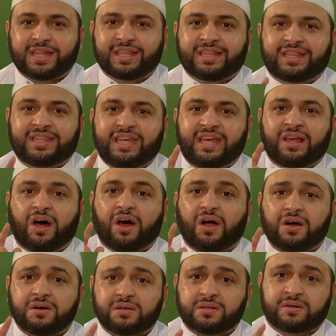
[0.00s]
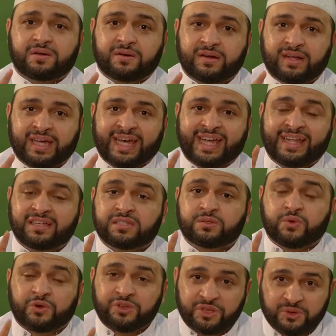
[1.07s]
the harder it is
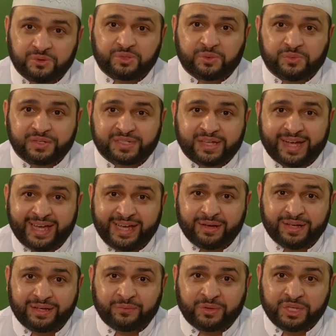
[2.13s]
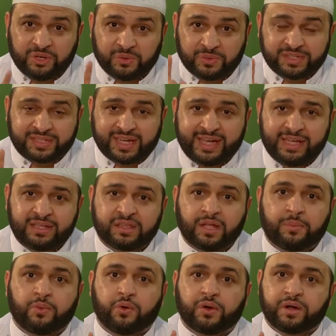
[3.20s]
for you to recite, when you recite, the
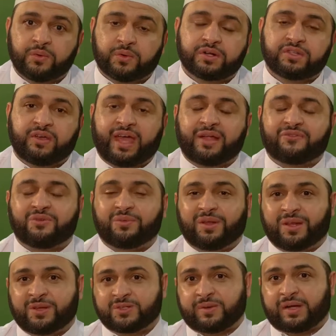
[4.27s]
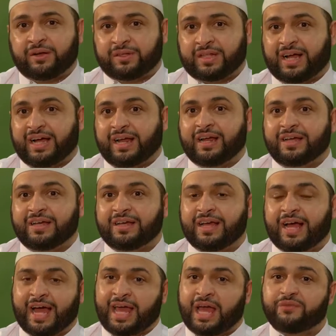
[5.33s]
more reward you get from Allah Subhanahu Wa Ta'ala.
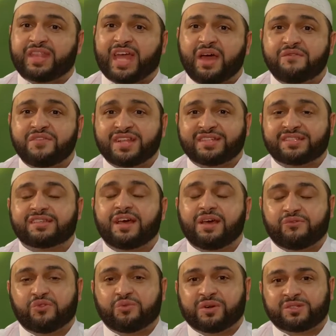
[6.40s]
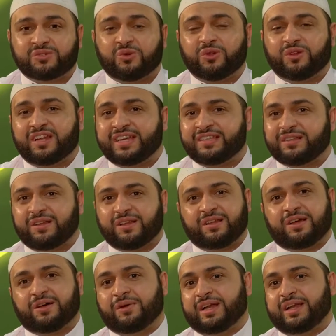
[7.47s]
I have the evidence from Rasulullah
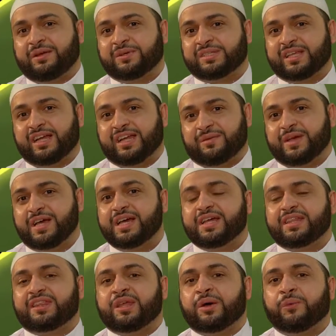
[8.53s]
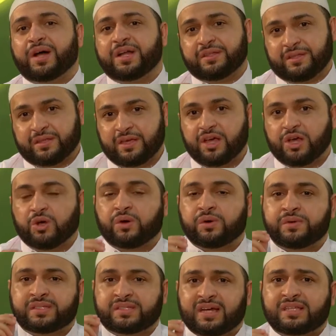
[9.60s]
Sallallahu Alaihi Wasallam. The one who
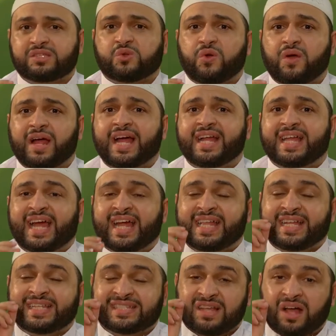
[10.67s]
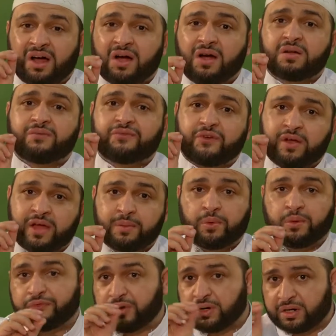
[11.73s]
recites Quran and it's hard for him
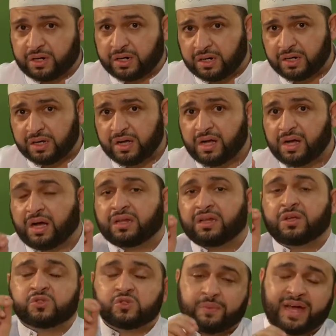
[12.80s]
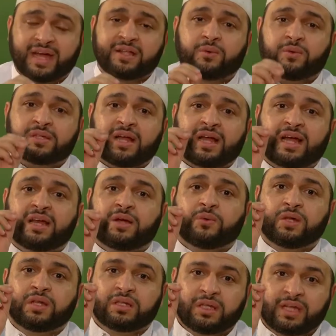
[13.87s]
or for her, Allah Subhanahu Wa Ta'ala
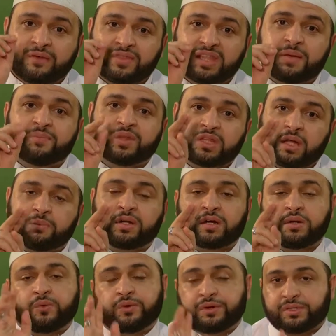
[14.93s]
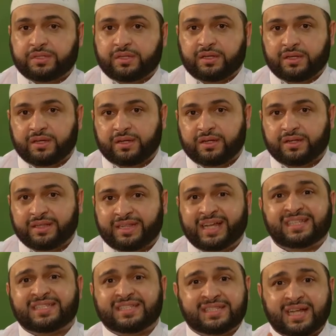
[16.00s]
will give them double reward.
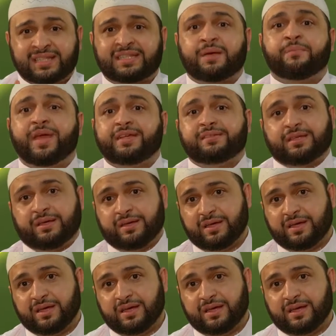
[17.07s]
That's, that's amazing.